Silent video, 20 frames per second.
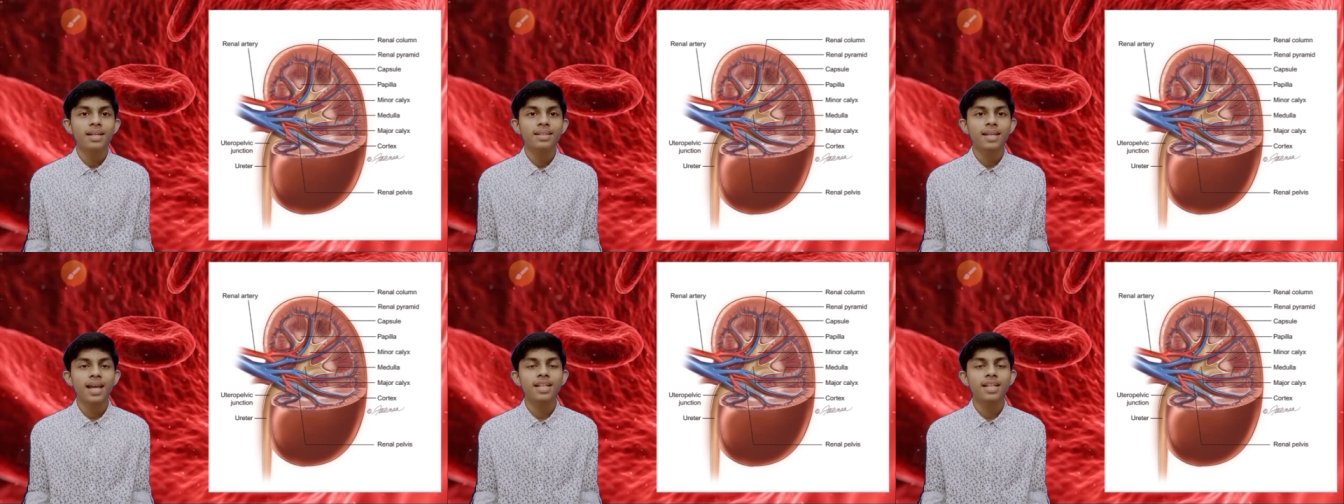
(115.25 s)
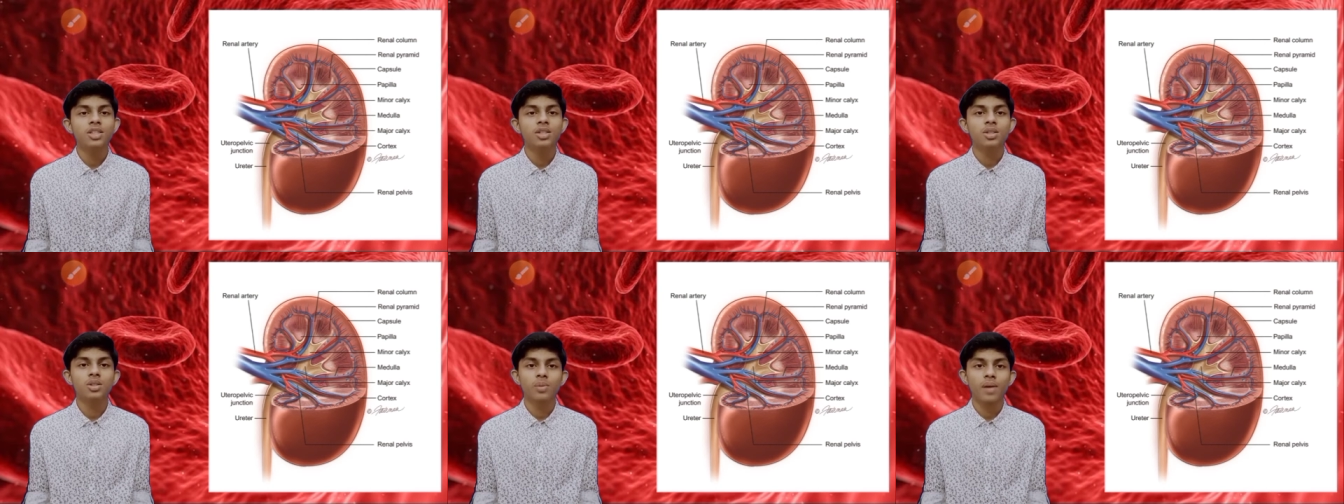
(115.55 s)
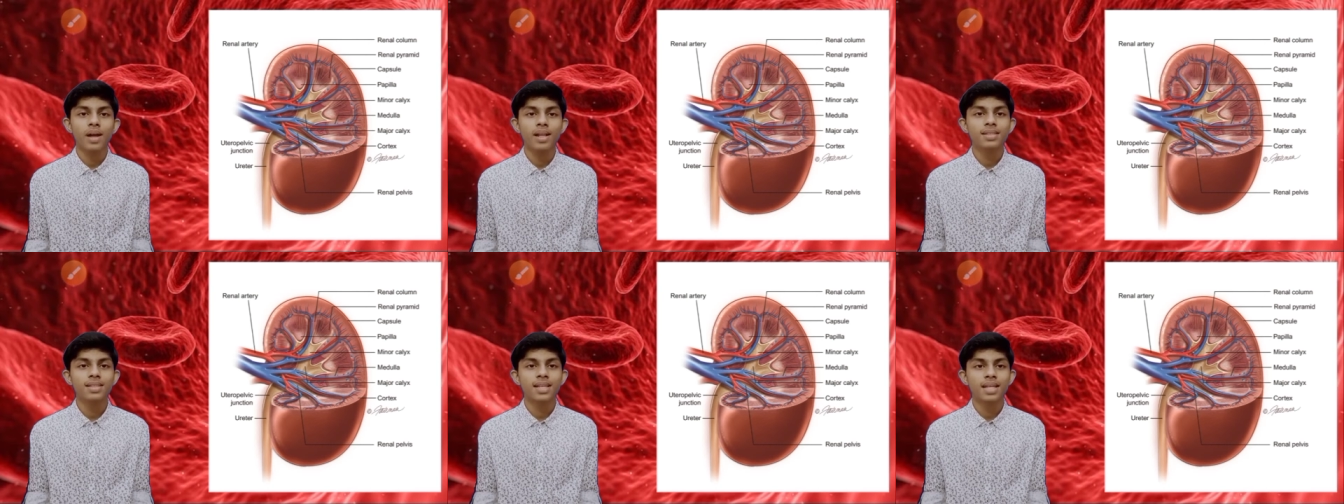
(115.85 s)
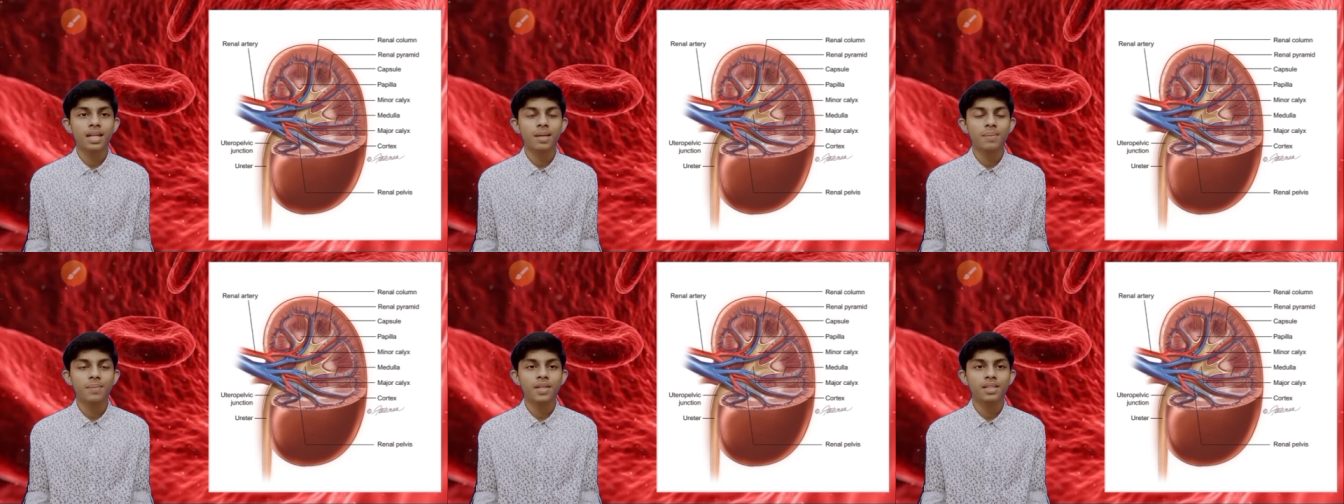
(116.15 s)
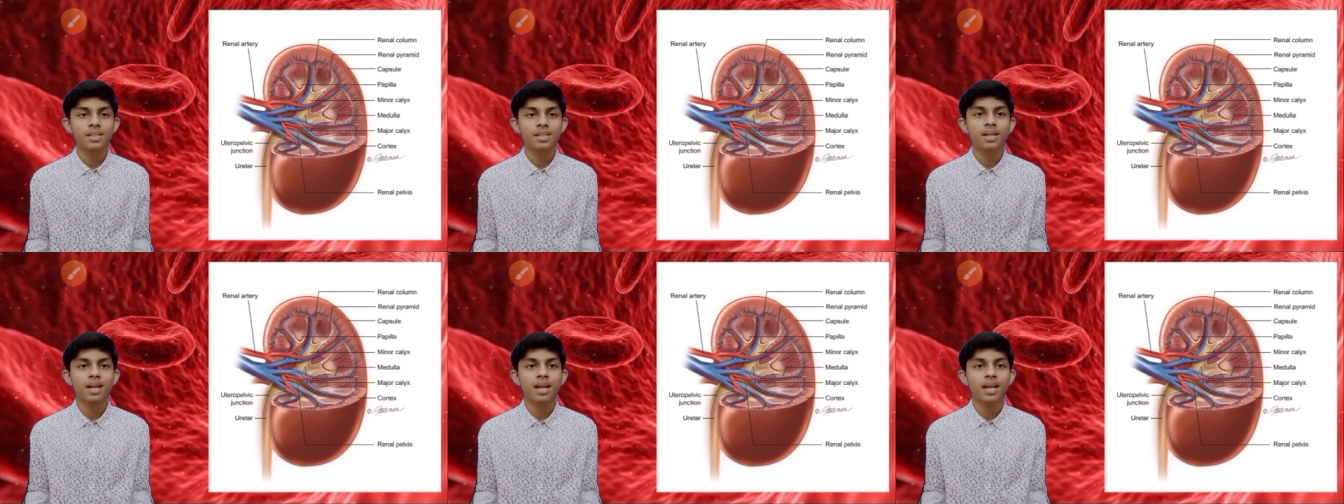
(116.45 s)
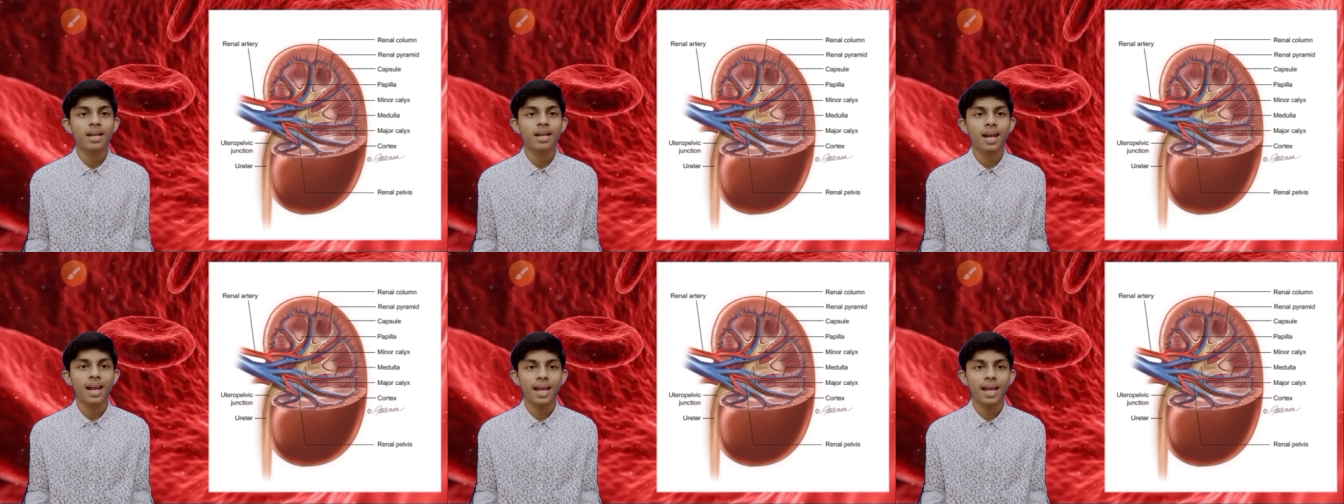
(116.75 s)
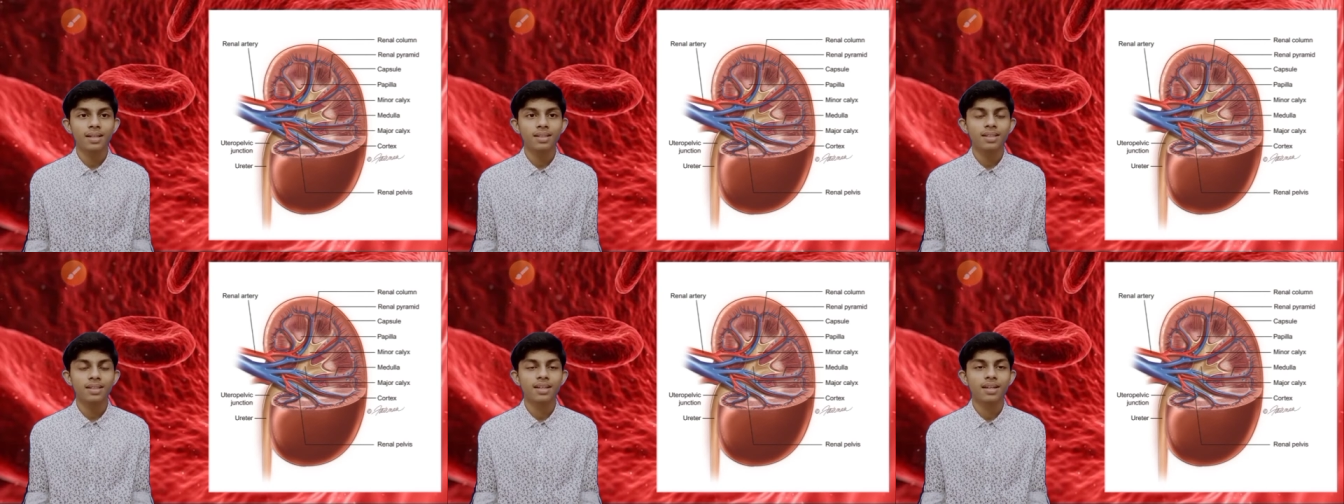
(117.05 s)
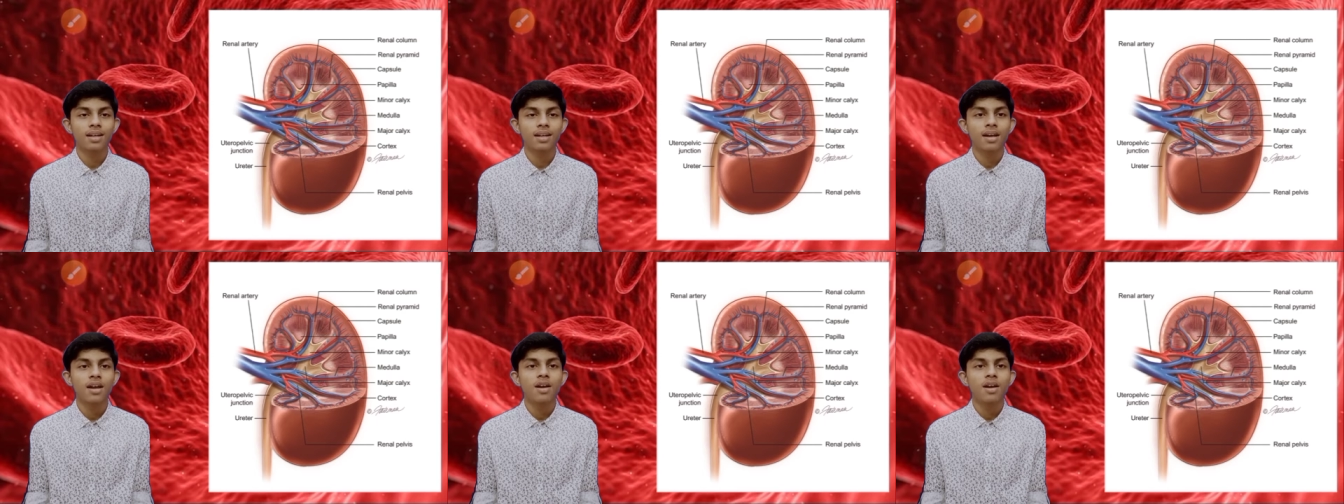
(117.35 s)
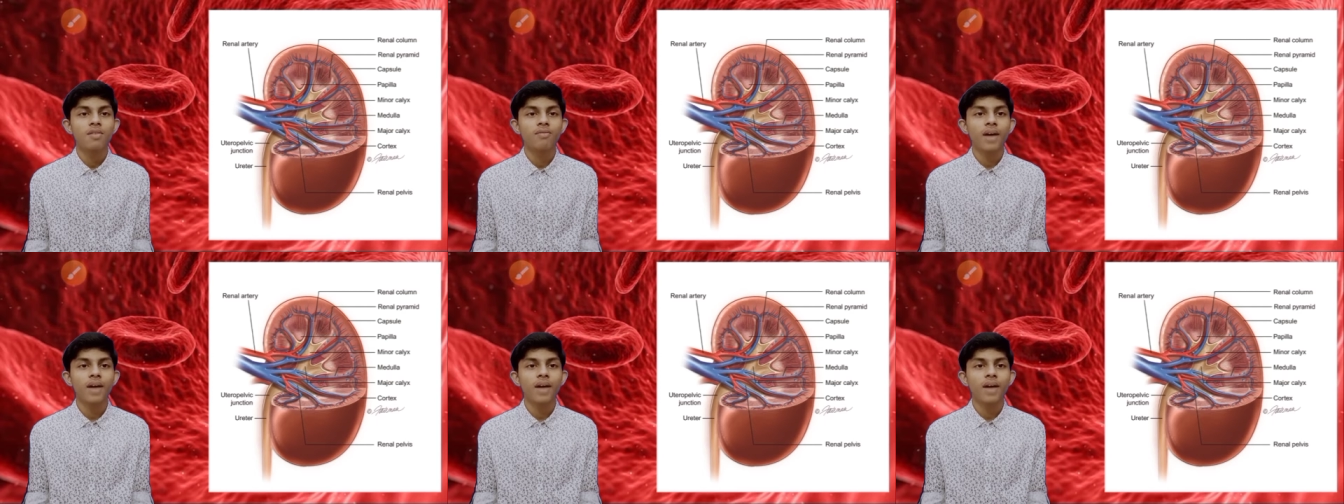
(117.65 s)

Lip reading: 10 to 12 cm in length,